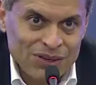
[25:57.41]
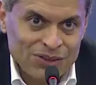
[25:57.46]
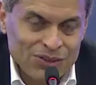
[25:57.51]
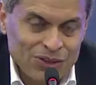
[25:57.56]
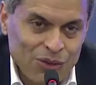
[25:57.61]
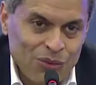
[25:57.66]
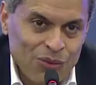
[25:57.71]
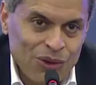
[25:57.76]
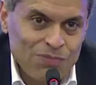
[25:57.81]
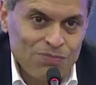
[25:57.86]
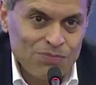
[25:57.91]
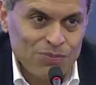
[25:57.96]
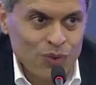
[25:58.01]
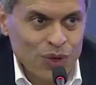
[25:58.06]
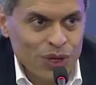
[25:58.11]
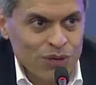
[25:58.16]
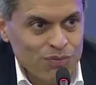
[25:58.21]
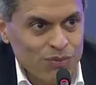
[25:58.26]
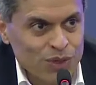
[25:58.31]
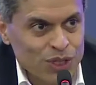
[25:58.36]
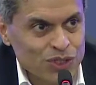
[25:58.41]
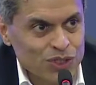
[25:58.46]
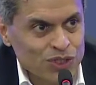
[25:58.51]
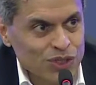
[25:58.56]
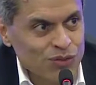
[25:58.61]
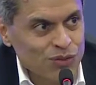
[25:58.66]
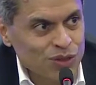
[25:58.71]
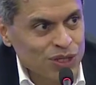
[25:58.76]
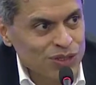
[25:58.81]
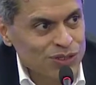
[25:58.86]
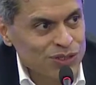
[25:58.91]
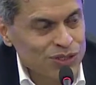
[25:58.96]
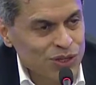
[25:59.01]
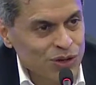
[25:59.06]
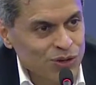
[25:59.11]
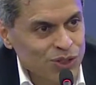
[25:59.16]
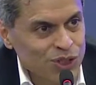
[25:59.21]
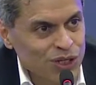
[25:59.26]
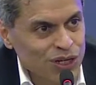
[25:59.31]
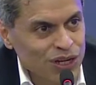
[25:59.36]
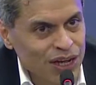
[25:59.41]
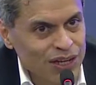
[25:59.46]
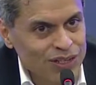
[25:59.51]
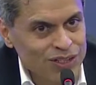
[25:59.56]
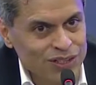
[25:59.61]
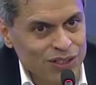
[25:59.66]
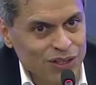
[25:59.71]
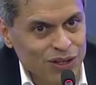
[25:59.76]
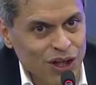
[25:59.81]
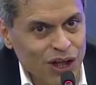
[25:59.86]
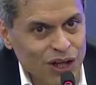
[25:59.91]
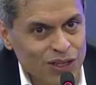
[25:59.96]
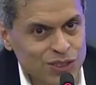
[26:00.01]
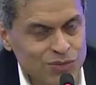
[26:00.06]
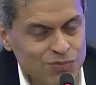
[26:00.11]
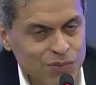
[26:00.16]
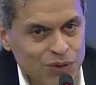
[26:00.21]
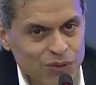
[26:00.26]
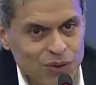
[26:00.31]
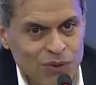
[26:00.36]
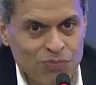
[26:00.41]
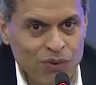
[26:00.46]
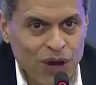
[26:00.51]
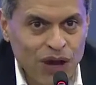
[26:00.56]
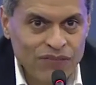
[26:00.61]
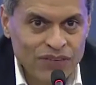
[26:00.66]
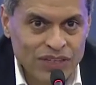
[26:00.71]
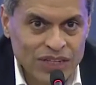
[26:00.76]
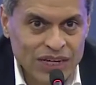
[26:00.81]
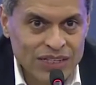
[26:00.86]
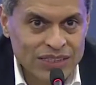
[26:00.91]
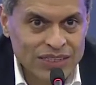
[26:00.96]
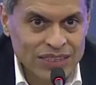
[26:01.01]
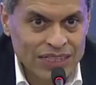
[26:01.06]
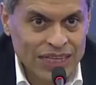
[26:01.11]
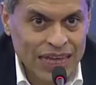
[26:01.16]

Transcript: So we, we, we, we socialize the loss, but we privatize the